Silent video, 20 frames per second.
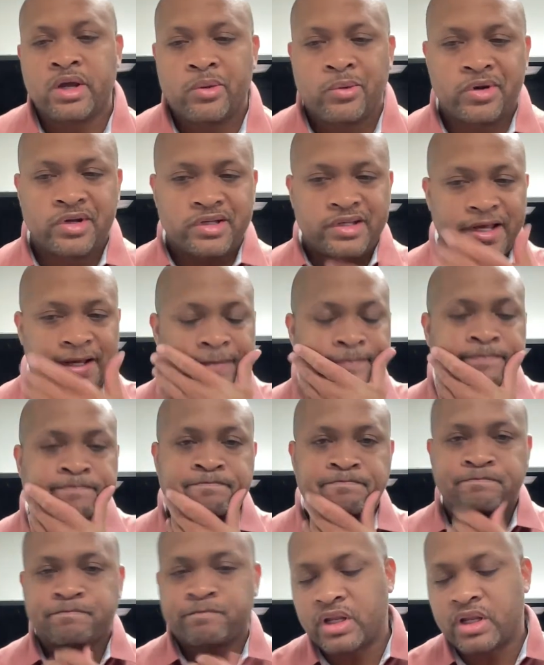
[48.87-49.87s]
Well, today,
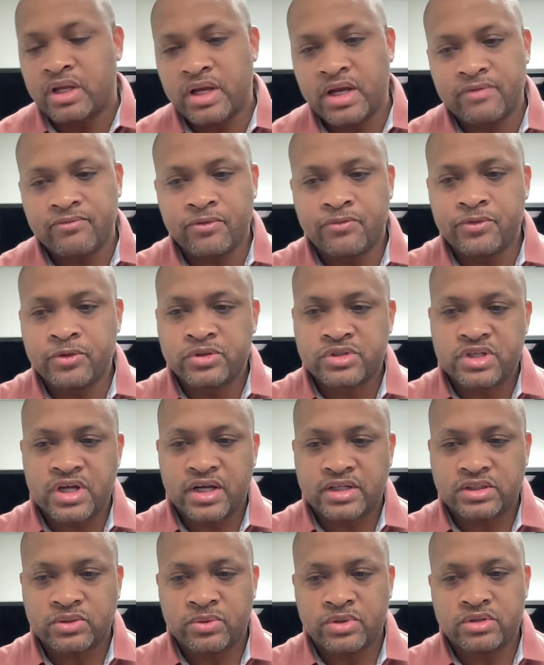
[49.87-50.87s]
I have a few
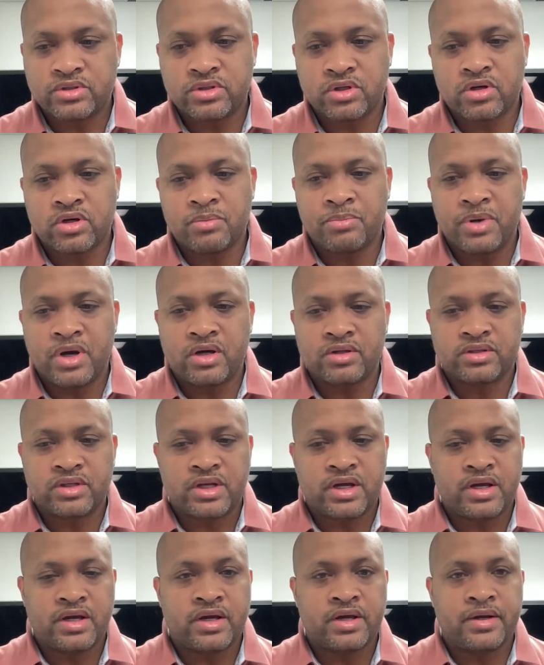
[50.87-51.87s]
stocks I want to talk about
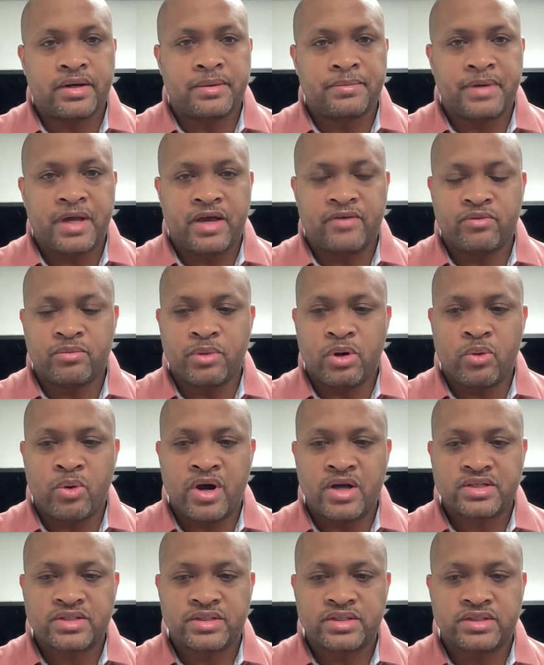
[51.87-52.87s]
that I have on my
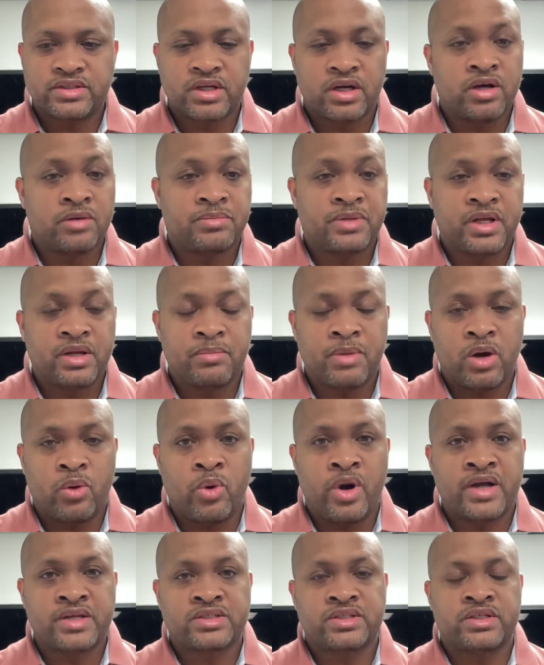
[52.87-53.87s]
watch list. I updated my
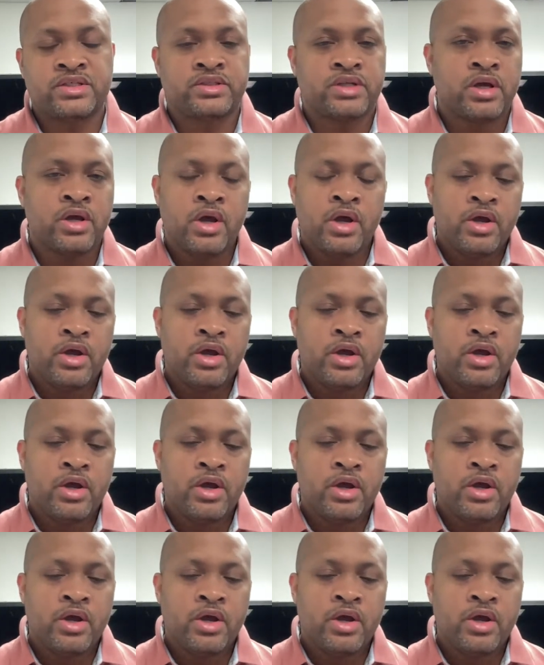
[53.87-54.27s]
watch list.